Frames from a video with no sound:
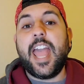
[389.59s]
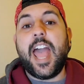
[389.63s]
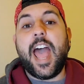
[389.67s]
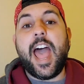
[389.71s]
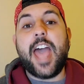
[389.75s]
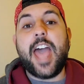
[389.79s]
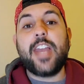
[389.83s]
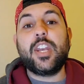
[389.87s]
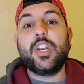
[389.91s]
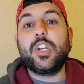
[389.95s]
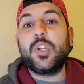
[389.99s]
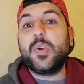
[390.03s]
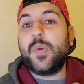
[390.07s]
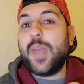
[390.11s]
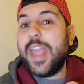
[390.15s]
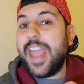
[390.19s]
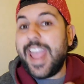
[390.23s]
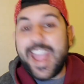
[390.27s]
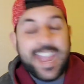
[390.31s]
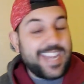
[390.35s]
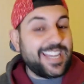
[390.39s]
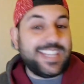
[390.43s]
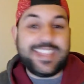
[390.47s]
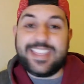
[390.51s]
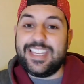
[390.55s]
I don't do
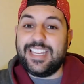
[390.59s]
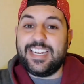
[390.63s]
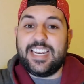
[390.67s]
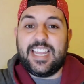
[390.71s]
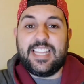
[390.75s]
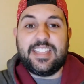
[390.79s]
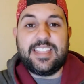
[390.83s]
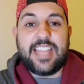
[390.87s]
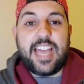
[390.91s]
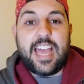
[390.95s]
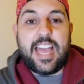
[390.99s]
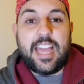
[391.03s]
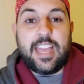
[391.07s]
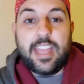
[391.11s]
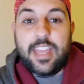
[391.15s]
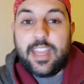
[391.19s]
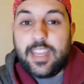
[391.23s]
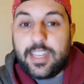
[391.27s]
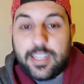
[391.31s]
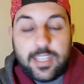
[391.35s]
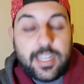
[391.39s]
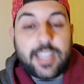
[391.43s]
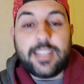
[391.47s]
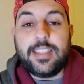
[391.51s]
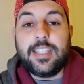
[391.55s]
anything like that.
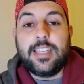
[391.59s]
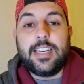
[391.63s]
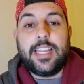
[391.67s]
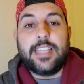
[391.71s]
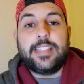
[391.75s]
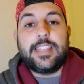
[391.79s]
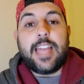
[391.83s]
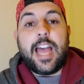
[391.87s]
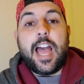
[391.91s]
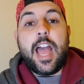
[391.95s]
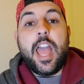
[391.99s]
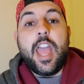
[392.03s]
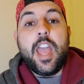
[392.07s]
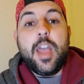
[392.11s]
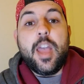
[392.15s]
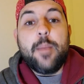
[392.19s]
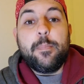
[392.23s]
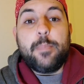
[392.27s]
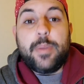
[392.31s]
Nothing like that.